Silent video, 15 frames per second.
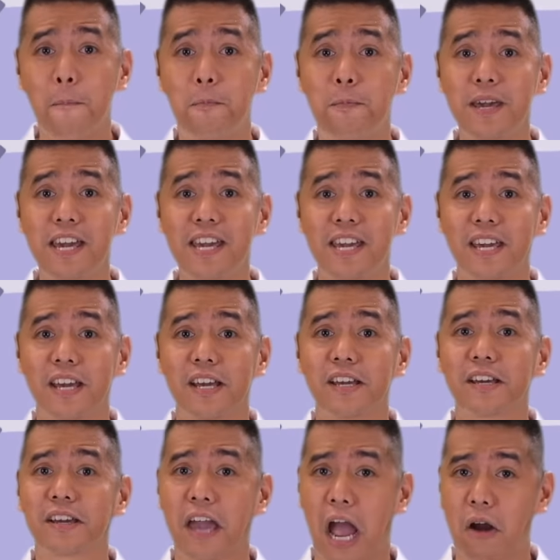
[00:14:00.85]
B.
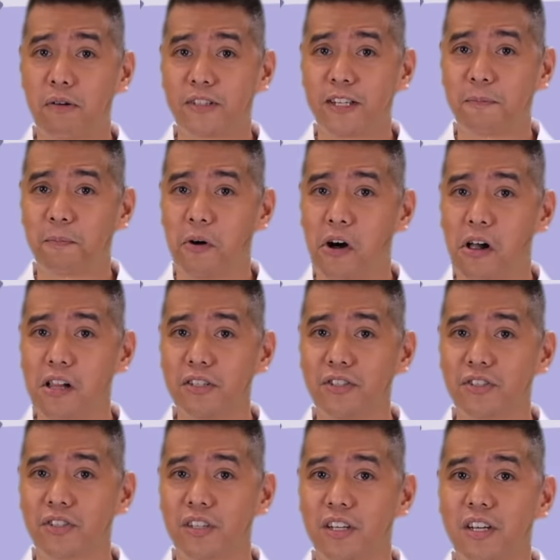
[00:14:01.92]
Carotid
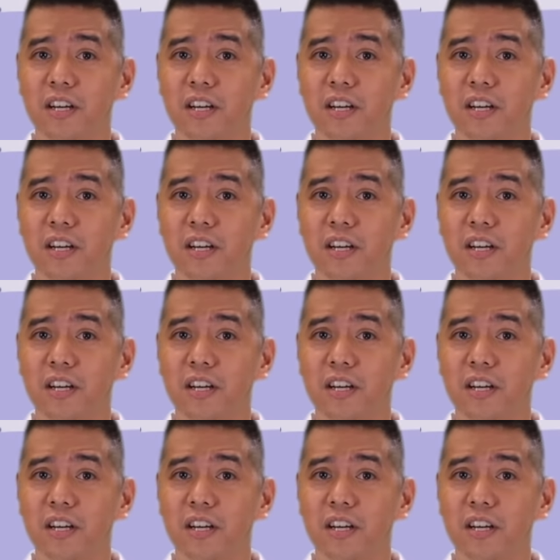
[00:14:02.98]
pulse.